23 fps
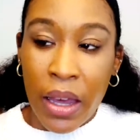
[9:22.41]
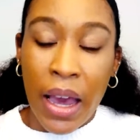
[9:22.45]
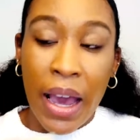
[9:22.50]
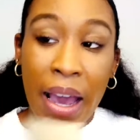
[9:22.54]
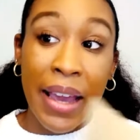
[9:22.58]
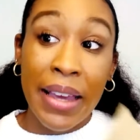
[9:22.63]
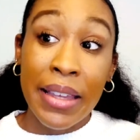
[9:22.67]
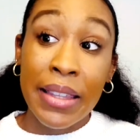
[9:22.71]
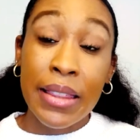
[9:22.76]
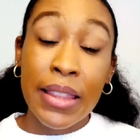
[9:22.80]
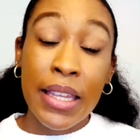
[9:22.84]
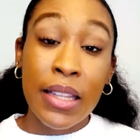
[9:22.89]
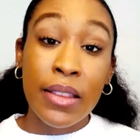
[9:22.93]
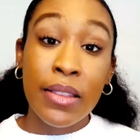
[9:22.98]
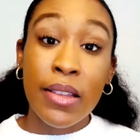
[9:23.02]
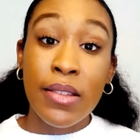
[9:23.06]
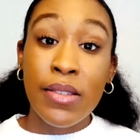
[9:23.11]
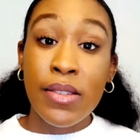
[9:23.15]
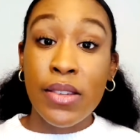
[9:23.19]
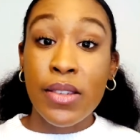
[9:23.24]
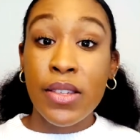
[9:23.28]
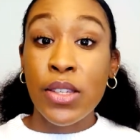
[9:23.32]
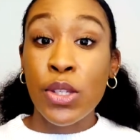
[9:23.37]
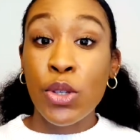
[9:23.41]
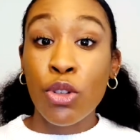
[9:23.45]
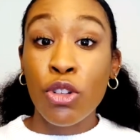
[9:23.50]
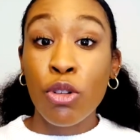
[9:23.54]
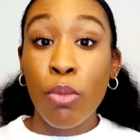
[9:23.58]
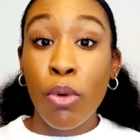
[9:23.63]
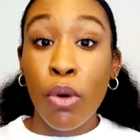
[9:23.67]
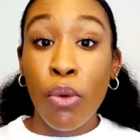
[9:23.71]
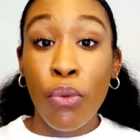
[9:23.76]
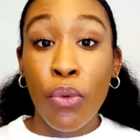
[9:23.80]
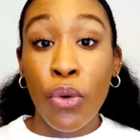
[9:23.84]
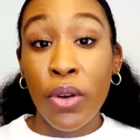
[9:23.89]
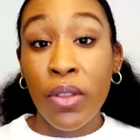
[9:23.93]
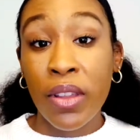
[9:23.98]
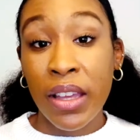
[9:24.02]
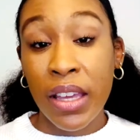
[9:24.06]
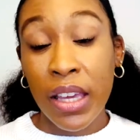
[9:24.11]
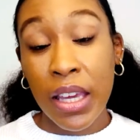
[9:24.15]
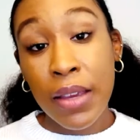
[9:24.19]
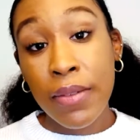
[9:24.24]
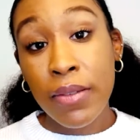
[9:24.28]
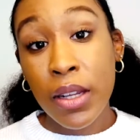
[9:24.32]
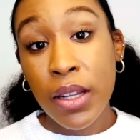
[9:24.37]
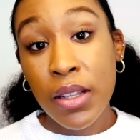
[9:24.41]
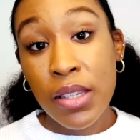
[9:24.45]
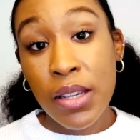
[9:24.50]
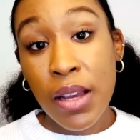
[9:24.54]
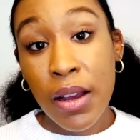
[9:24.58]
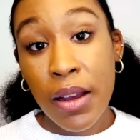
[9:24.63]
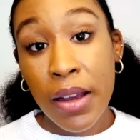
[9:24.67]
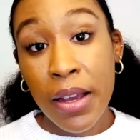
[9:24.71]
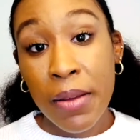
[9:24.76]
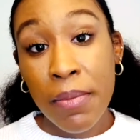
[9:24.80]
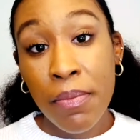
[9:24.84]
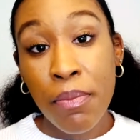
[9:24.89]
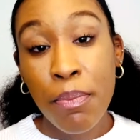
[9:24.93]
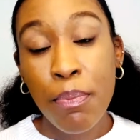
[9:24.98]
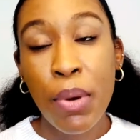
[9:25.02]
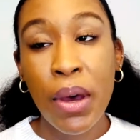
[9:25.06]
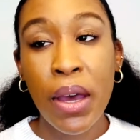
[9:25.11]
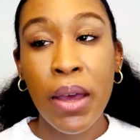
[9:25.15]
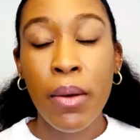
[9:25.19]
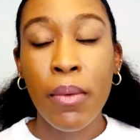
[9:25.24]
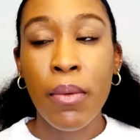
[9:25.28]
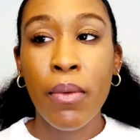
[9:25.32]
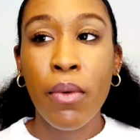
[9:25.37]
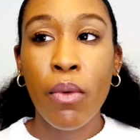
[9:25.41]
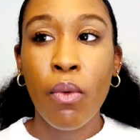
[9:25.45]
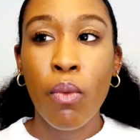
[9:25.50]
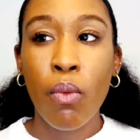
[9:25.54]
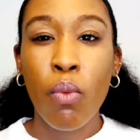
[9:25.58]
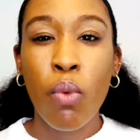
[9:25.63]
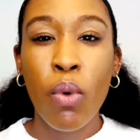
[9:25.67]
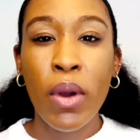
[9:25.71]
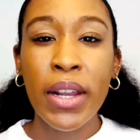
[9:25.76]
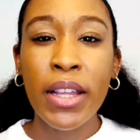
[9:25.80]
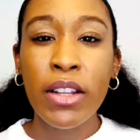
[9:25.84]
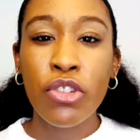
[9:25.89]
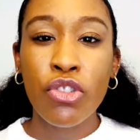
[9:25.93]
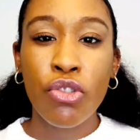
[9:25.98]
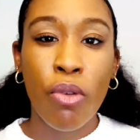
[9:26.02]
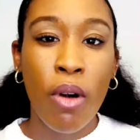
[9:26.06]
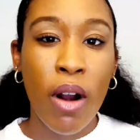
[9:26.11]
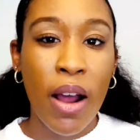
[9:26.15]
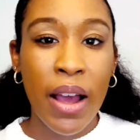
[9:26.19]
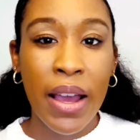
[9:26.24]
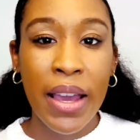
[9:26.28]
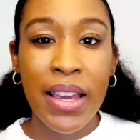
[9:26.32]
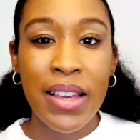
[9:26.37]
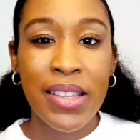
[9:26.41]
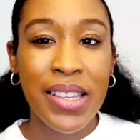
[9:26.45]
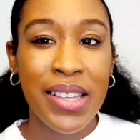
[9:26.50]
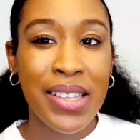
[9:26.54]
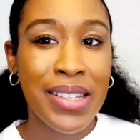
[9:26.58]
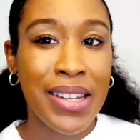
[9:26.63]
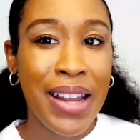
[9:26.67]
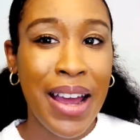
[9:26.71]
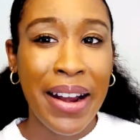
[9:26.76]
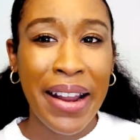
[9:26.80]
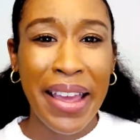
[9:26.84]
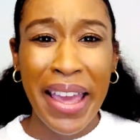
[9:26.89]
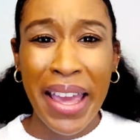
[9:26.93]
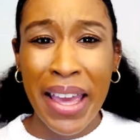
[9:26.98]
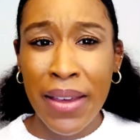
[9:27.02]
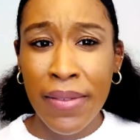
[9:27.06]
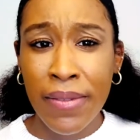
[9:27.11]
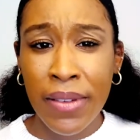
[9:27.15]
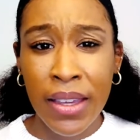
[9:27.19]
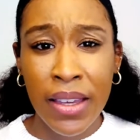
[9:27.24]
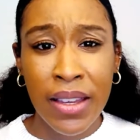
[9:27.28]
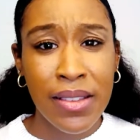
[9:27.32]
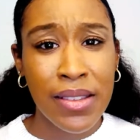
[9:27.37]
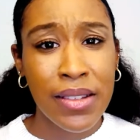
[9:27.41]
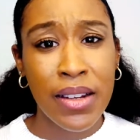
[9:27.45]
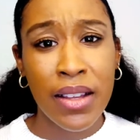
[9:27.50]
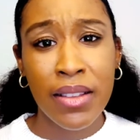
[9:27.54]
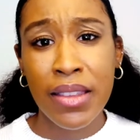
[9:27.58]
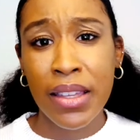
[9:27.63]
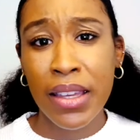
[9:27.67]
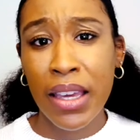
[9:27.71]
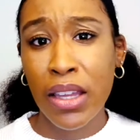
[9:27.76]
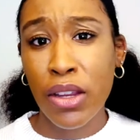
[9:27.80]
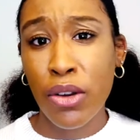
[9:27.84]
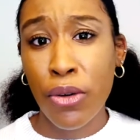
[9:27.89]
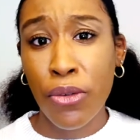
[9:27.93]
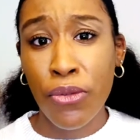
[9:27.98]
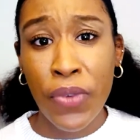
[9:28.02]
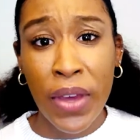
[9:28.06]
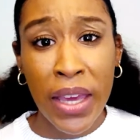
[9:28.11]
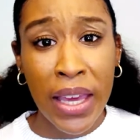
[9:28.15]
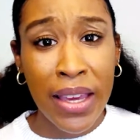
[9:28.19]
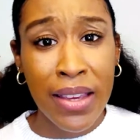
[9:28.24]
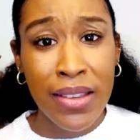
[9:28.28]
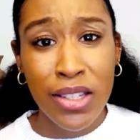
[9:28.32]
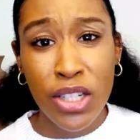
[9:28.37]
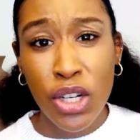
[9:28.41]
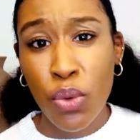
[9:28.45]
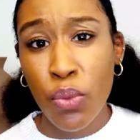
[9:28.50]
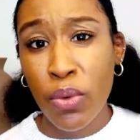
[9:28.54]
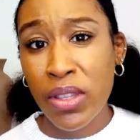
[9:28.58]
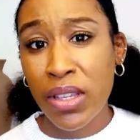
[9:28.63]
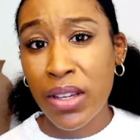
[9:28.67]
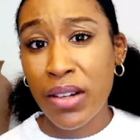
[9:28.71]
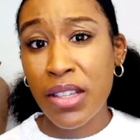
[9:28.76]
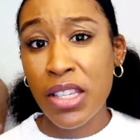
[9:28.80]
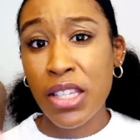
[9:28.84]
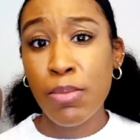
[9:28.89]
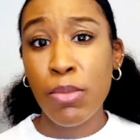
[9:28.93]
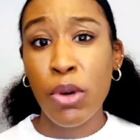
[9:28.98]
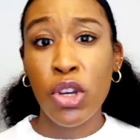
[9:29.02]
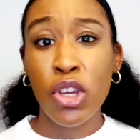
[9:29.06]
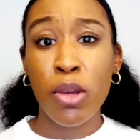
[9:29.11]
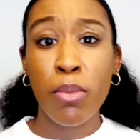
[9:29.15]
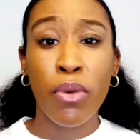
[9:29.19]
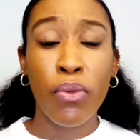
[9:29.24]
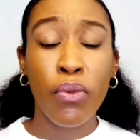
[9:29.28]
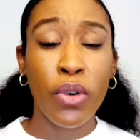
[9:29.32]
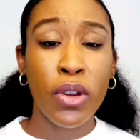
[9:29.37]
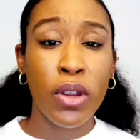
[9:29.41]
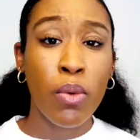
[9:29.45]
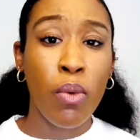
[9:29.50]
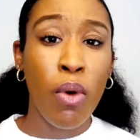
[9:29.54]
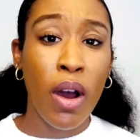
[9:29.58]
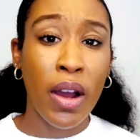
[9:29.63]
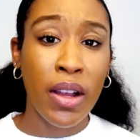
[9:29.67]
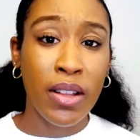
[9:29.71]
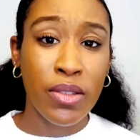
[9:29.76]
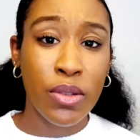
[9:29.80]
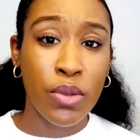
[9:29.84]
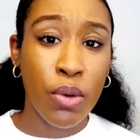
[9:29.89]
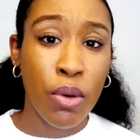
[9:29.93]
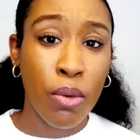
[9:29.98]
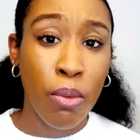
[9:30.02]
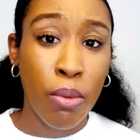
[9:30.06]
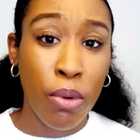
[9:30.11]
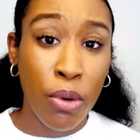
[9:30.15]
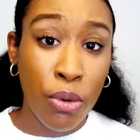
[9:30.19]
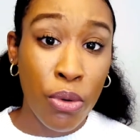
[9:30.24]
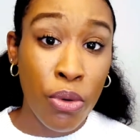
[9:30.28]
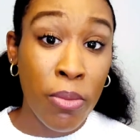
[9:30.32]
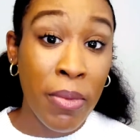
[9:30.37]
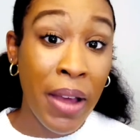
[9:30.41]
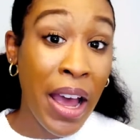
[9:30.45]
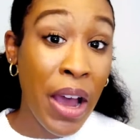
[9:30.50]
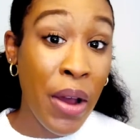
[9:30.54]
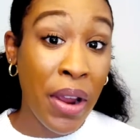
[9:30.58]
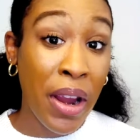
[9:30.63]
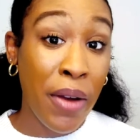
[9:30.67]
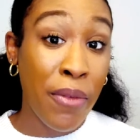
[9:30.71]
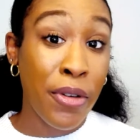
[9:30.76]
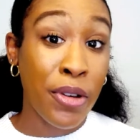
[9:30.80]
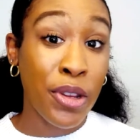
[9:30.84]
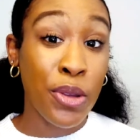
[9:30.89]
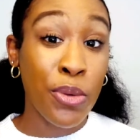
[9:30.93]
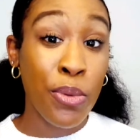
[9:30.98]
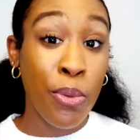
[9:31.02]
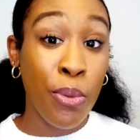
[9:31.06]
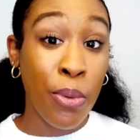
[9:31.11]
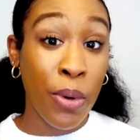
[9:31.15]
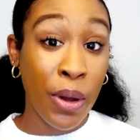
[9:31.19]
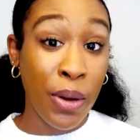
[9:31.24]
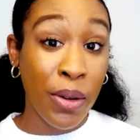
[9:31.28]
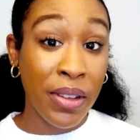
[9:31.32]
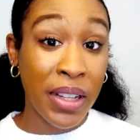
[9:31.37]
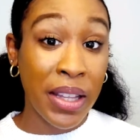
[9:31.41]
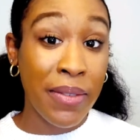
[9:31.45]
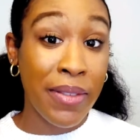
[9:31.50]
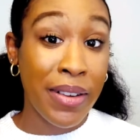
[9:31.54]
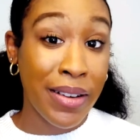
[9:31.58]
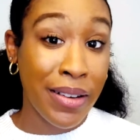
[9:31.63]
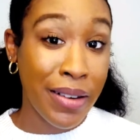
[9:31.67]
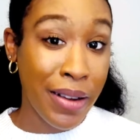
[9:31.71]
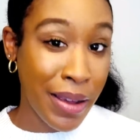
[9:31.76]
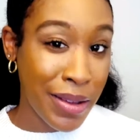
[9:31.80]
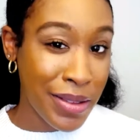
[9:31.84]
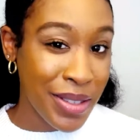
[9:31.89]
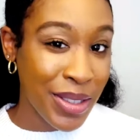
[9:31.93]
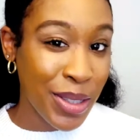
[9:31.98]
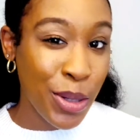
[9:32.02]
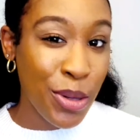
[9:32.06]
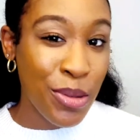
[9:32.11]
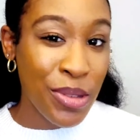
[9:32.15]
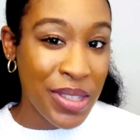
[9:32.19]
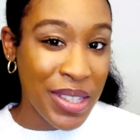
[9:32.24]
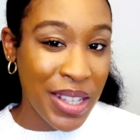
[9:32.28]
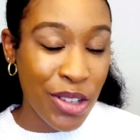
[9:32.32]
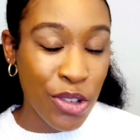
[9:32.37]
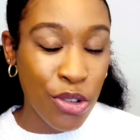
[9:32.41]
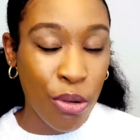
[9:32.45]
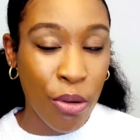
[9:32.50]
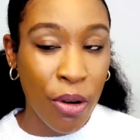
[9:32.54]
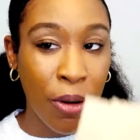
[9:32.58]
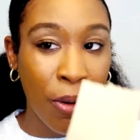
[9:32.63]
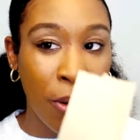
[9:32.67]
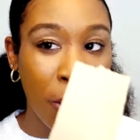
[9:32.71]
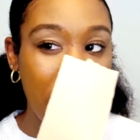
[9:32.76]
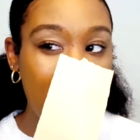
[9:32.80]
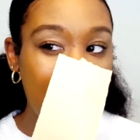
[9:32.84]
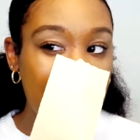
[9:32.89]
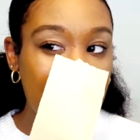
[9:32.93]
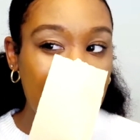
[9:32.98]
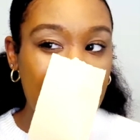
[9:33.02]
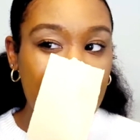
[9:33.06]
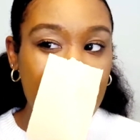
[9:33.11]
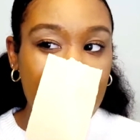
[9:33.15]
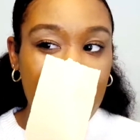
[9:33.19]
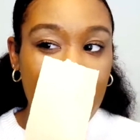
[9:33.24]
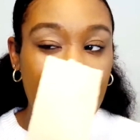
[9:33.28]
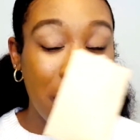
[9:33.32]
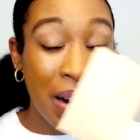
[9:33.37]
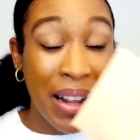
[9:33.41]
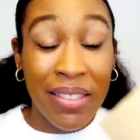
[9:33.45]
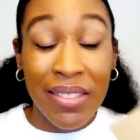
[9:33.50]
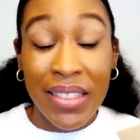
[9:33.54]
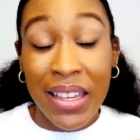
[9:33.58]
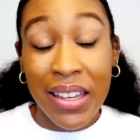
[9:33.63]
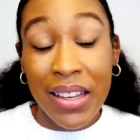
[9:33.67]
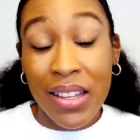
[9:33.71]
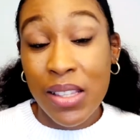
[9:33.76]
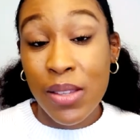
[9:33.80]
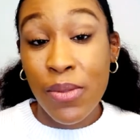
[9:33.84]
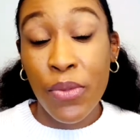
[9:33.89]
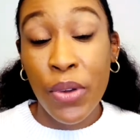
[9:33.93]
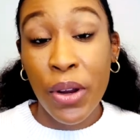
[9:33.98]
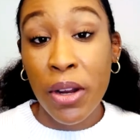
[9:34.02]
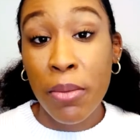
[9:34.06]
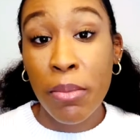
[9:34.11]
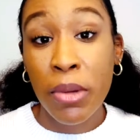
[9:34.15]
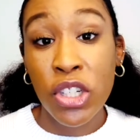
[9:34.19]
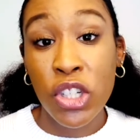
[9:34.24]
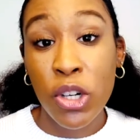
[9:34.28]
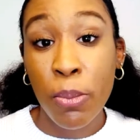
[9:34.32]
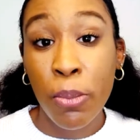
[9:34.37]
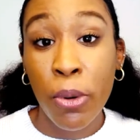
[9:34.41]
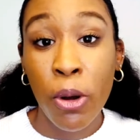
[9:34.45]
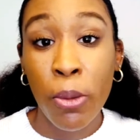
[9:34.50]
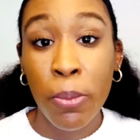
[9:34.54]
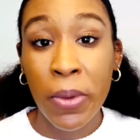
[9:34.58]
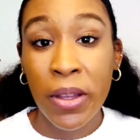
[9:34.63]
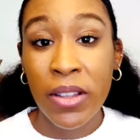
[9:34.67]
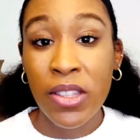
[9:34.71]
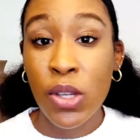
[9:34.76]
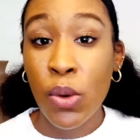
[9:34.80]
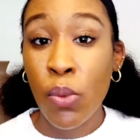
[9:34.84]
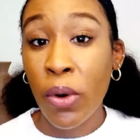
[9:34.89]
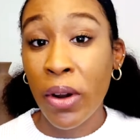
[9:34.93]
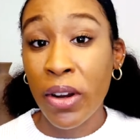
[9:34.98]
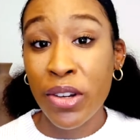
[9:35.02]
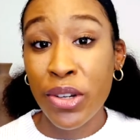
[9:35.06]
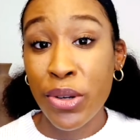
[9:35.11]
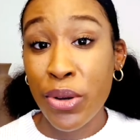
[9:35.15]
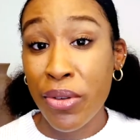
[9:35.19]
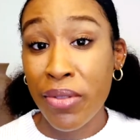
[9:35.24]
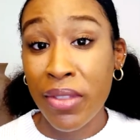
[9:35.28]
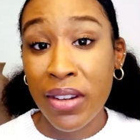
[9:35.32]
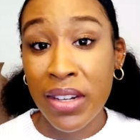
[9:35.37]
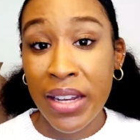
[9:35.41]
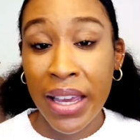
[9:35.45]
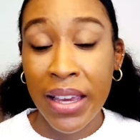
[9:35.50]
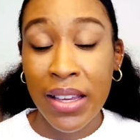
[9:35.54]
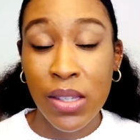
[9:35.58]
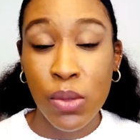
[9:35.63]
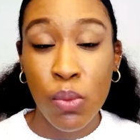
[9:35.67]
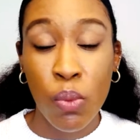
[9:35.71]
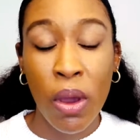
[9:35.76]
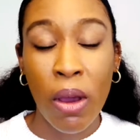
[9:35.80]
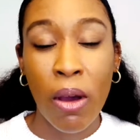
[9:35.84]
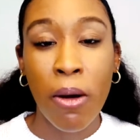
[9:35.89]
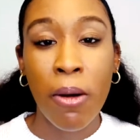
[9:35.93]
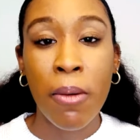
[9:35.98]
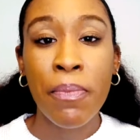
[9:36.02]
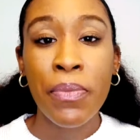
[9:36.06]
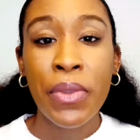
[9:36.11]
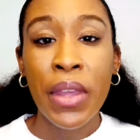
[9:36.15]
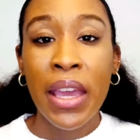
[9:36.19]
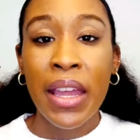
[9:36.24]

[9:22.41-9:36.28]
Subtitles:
I think this is suitable for the evening time, but when it dries, it's not heavy, it's nothing in your face, no one's gonna smell you before you walk into a room. However, you will leave a nice little scent trail, but I think it's very much appropriate to wear during the day as well.